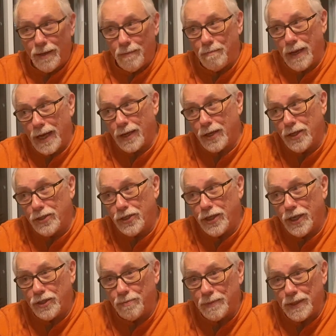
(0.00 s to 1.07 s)
my good
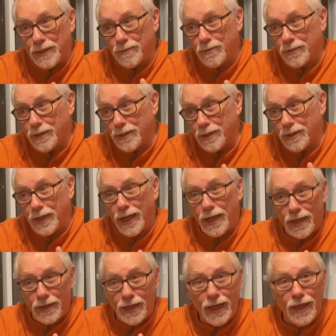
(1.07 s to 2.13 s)
judgment
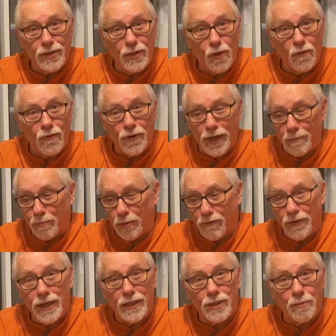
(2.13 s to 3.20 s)
takes over and
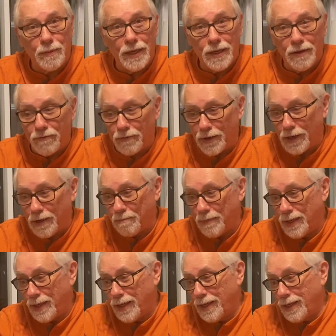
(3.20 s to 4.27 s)
prevents me
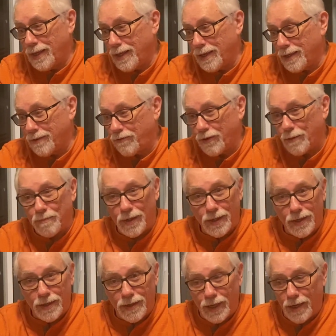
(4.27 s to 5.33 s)
from
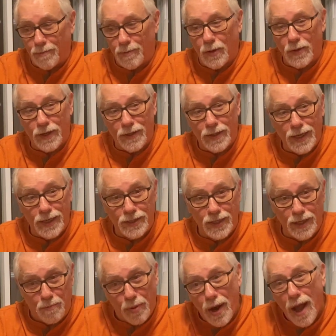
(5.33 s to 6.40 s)
uploading things
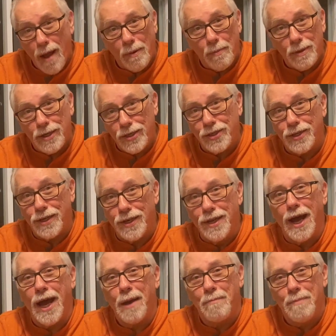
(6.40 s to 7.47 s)
that probably
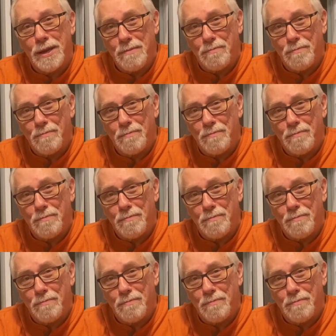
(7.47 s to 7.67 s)
should not be